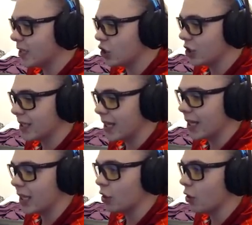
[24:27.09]
and he's
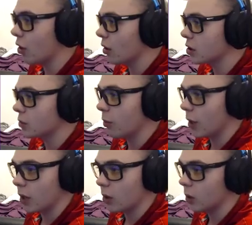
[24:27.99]
just getting
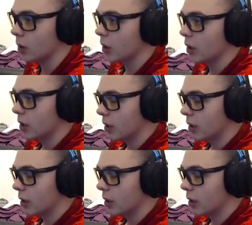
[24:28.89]
yards, bro.